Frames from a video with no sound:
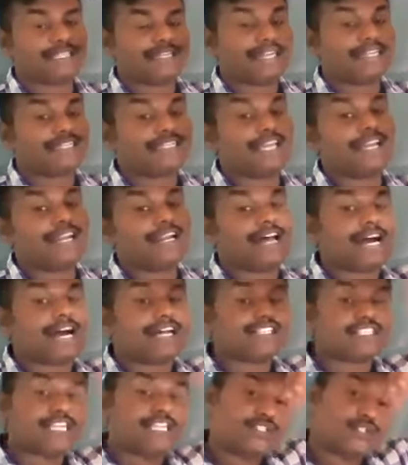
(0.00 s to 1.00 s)
red colored
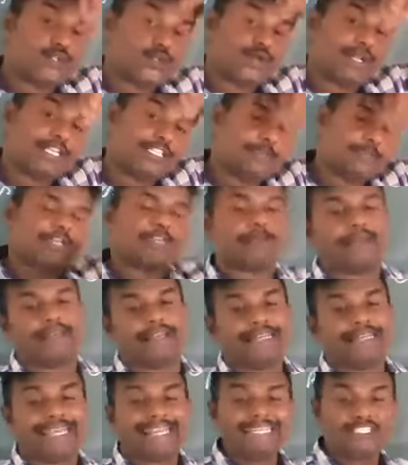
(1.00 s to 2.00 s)
oxygen storage
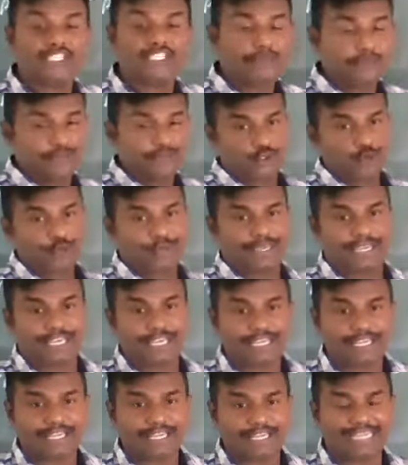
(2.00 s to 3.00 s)
pigment,
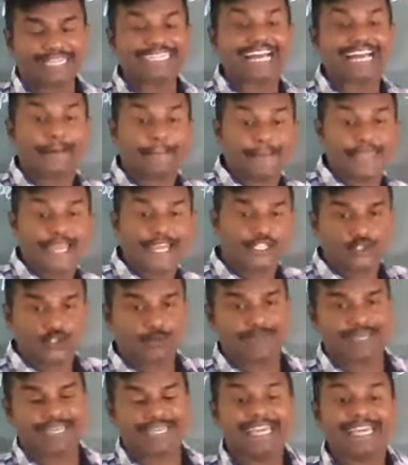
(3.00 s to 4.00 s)
it appears to
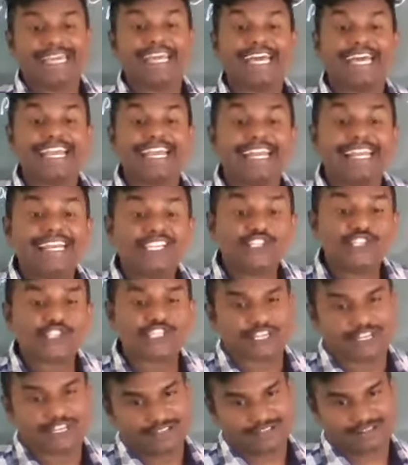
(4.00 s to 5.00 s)
be reddish
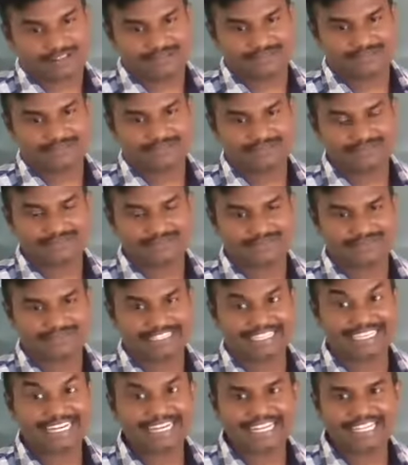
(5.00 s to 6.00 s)
color.
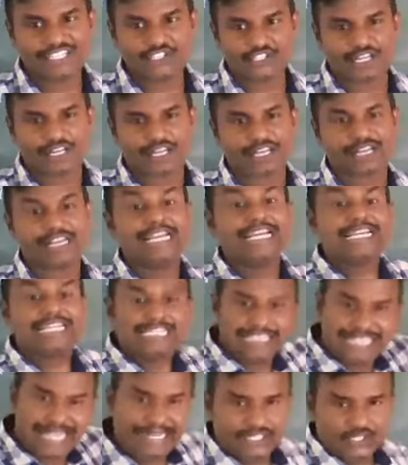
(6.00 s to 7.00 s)
Reddish color.
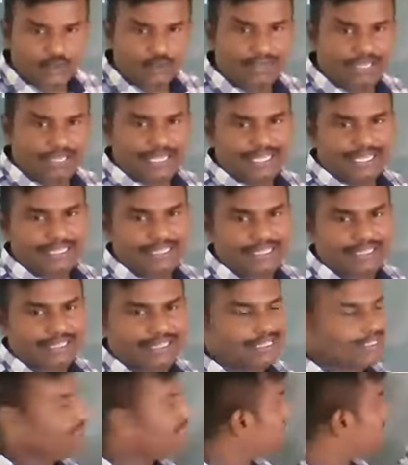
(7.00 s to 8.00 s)
That's why
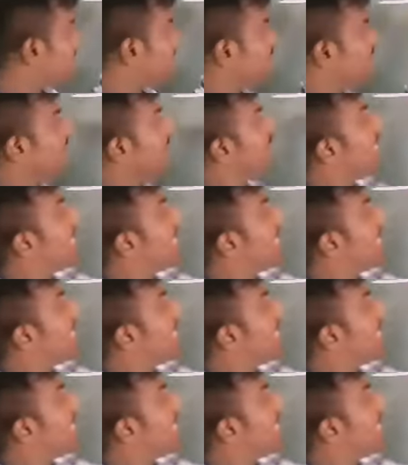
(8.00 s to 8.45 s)
these muscles